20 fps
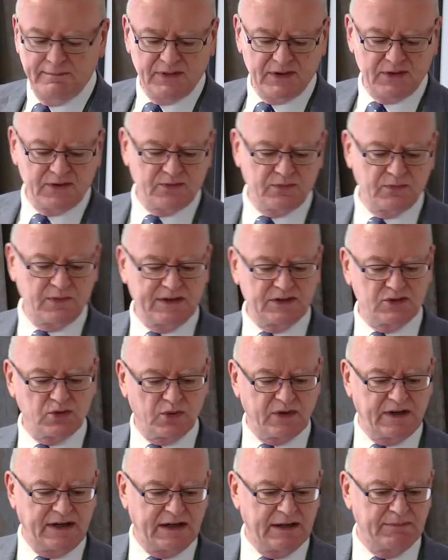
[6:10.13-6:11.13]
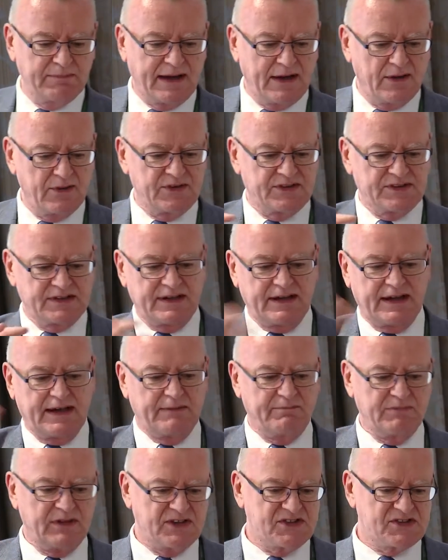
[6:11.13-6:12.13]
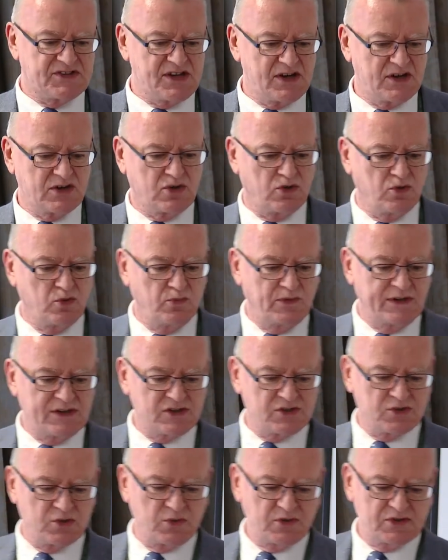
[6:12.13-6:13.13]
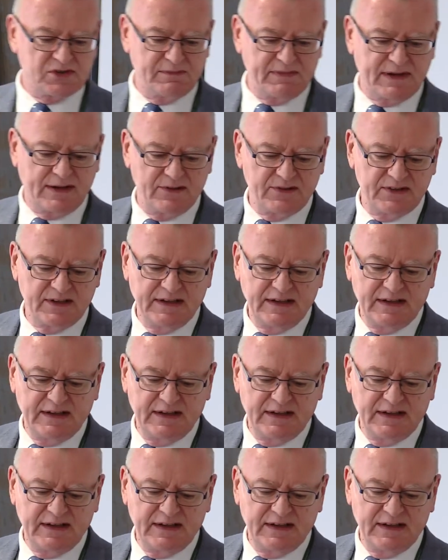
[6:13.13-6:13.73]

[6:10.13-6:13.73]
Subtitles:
but we're talking about a circle which talks about